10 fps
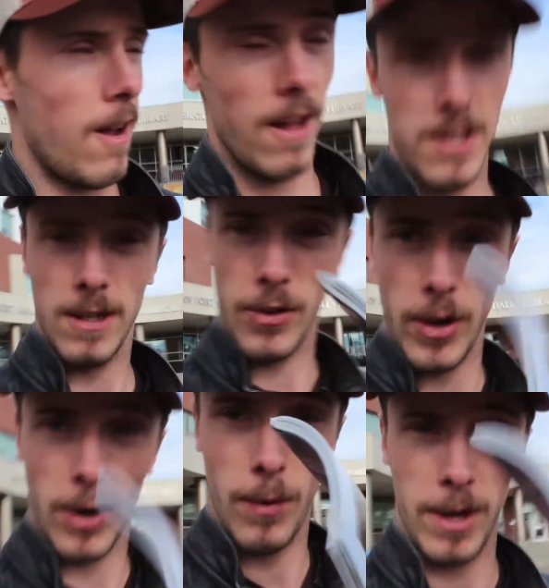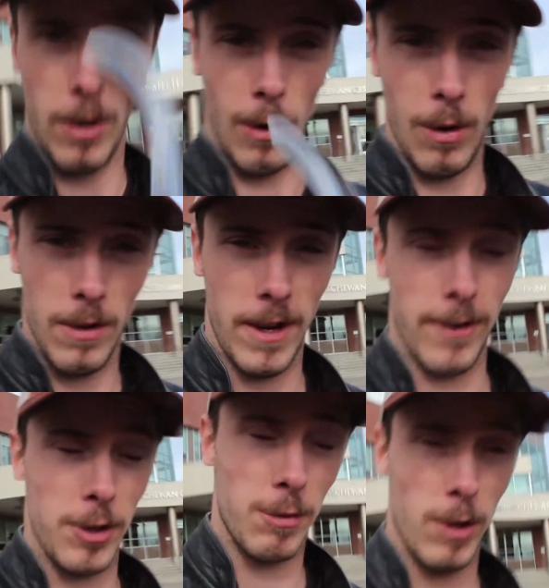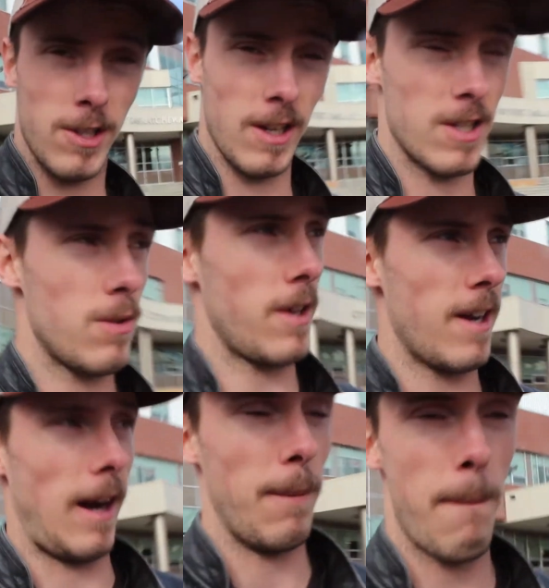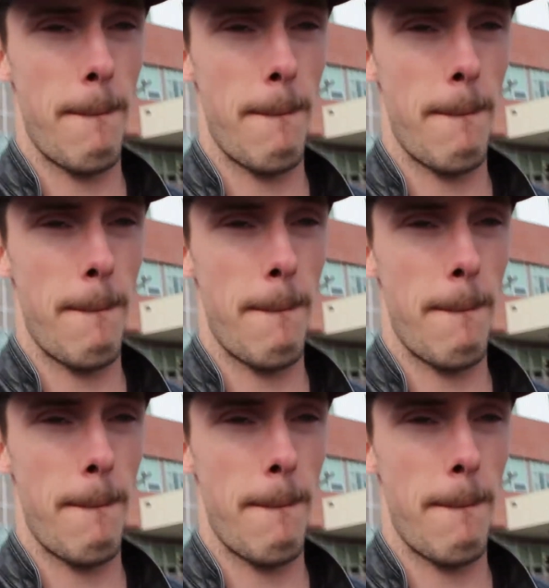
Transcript: That's another area we can go. Heritage Precinct, see what they got.